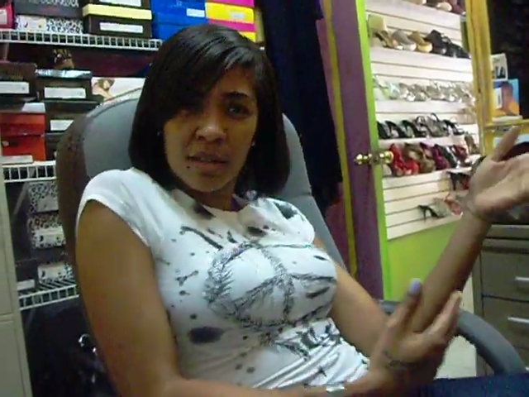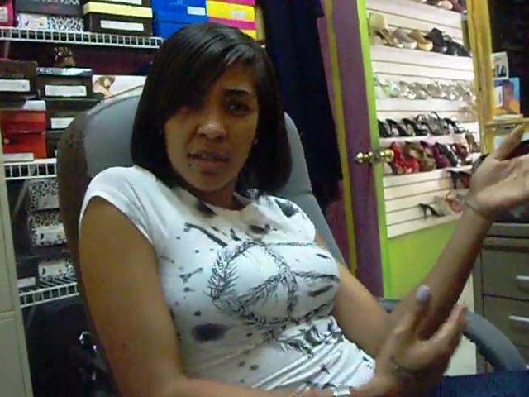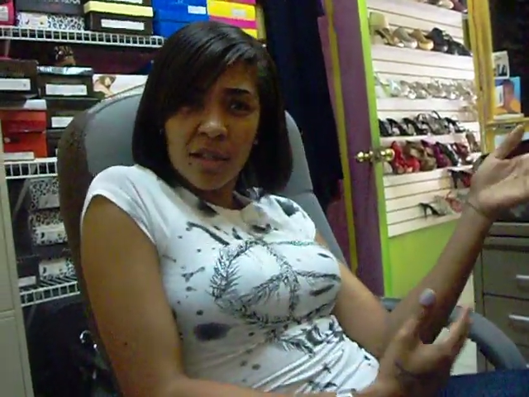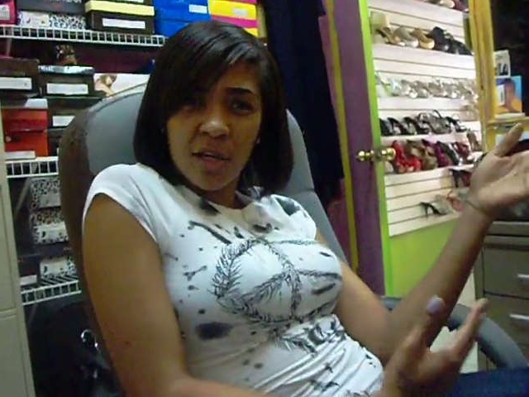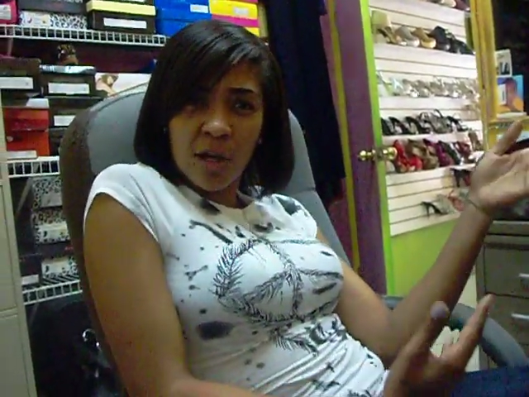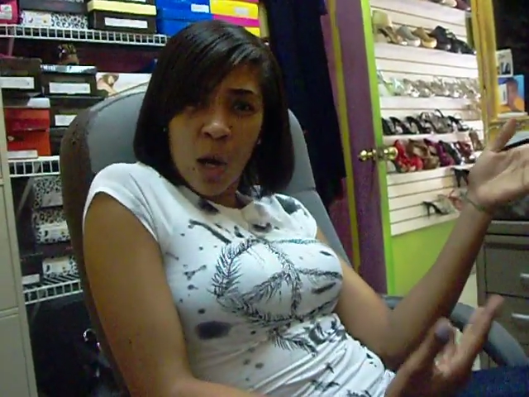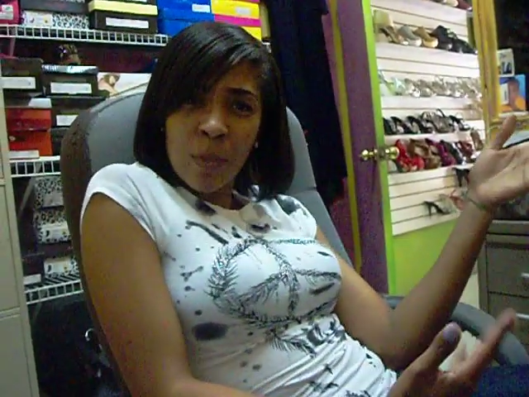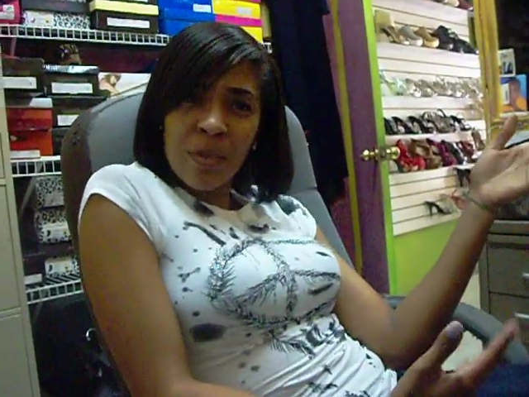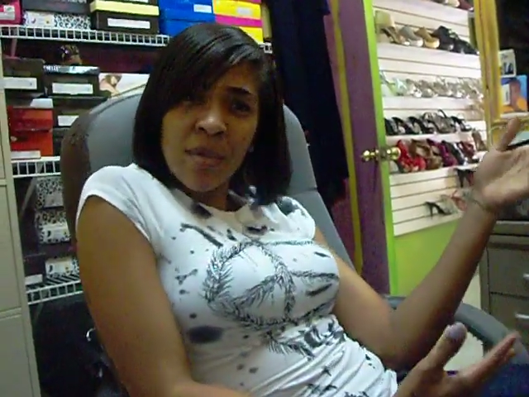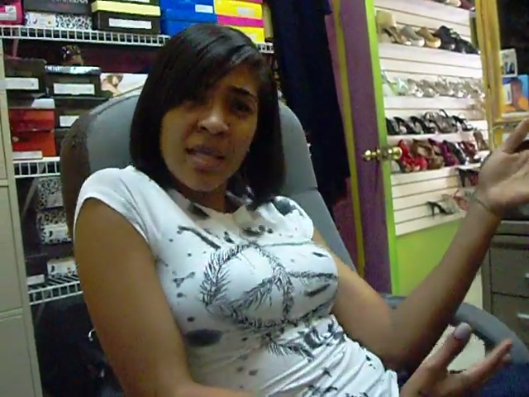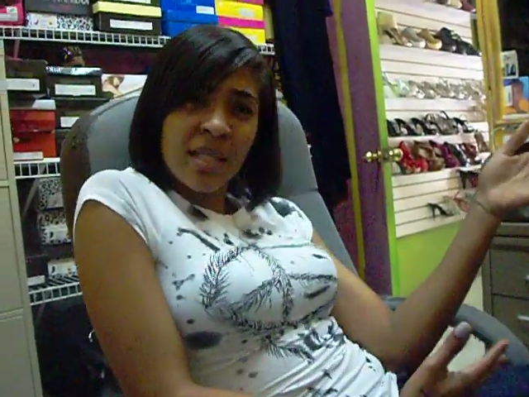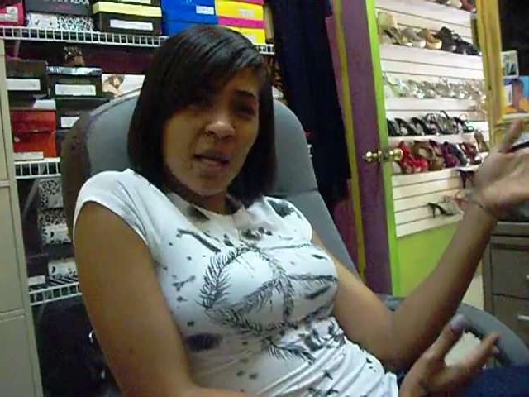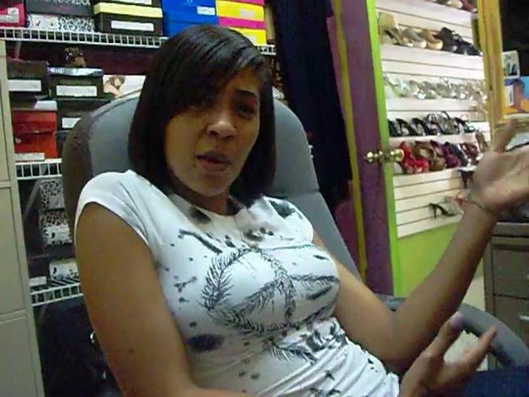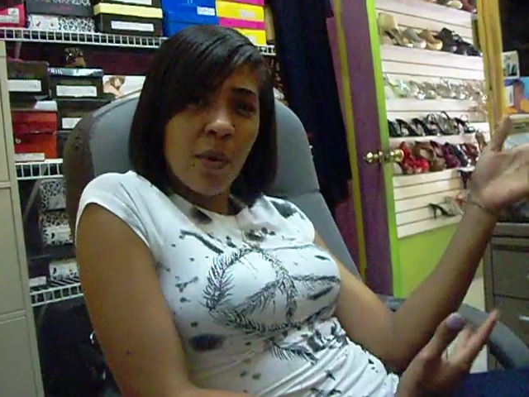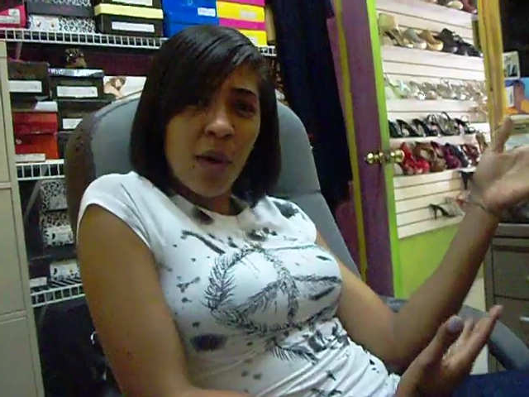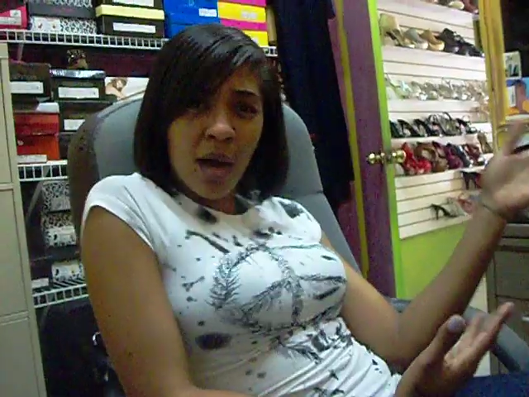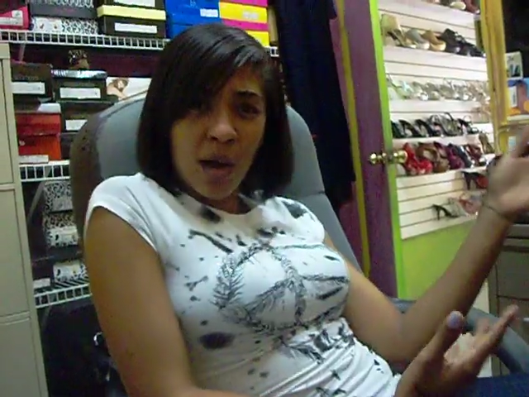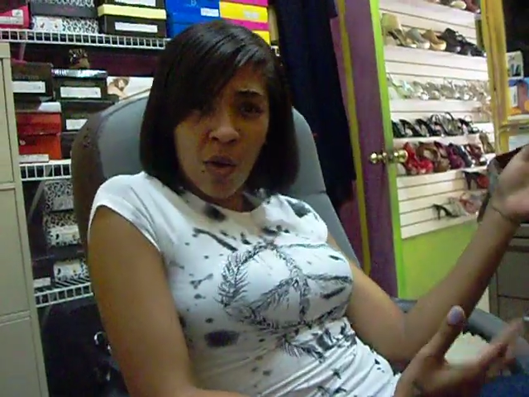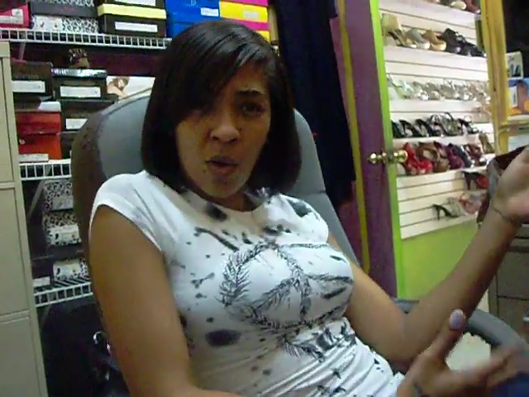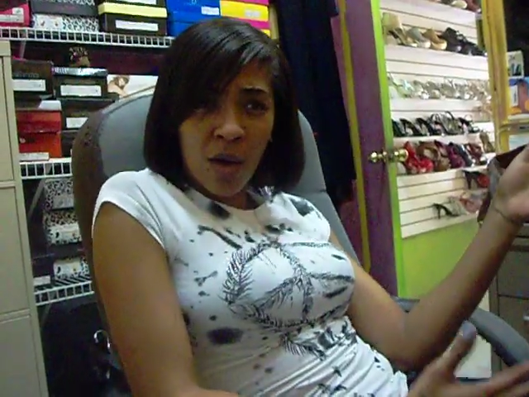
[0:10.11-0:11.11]
little update
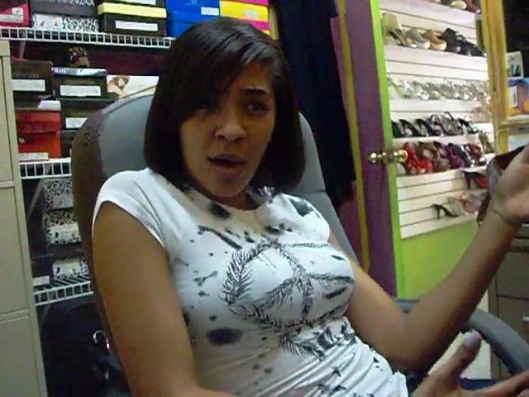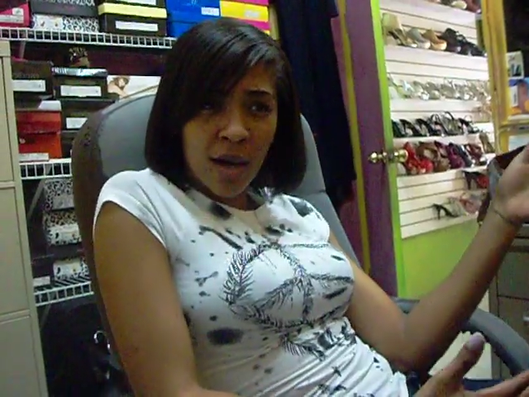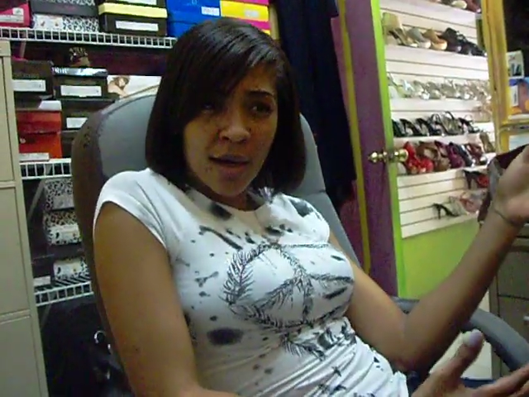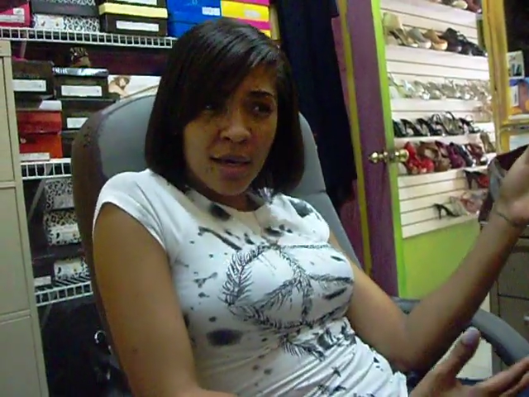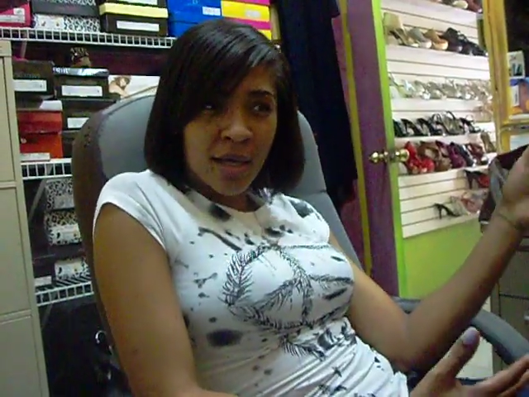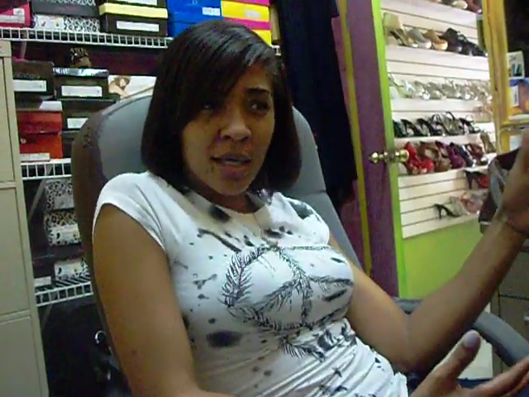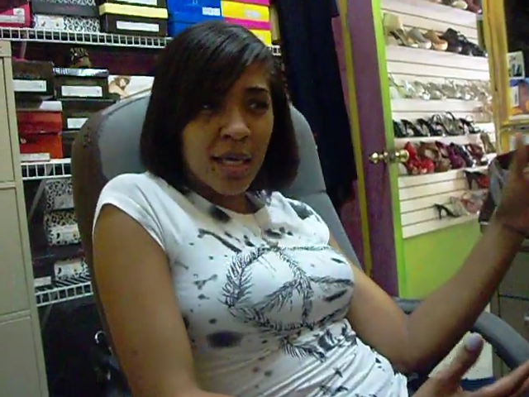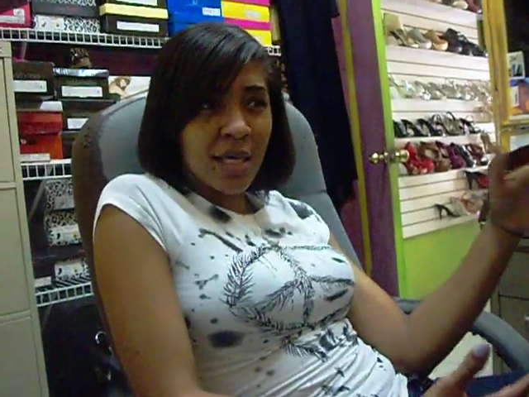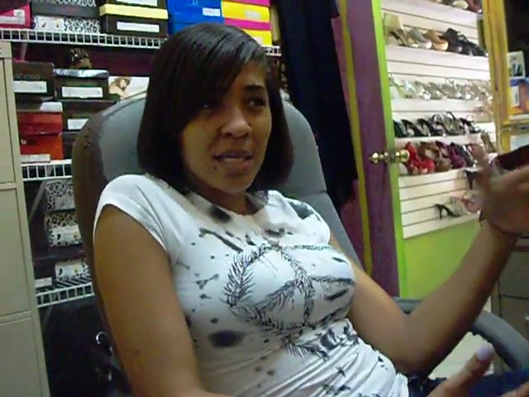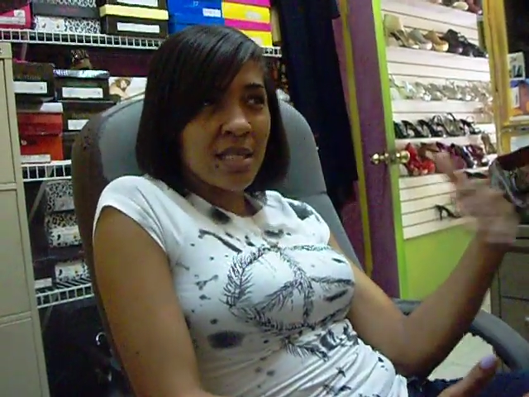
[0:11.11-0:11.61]
at Wagwan,